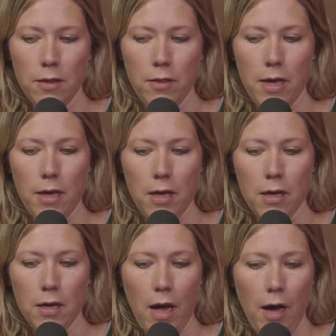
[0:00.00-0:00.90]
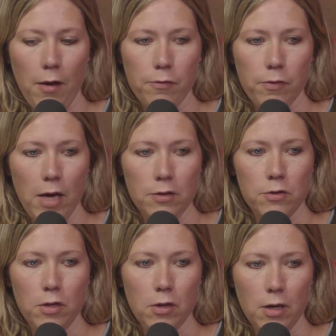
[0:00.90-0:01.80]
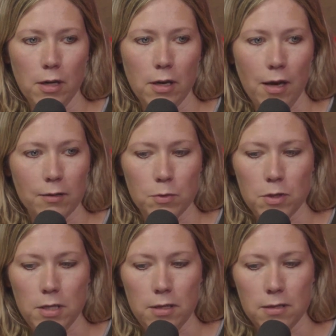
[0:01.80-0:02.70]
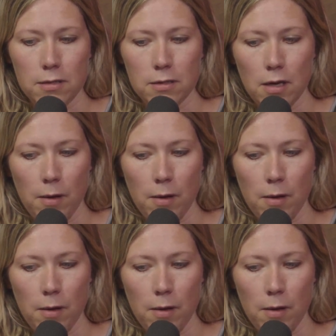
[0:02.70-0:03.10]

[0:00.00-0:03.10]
they have engineering expertise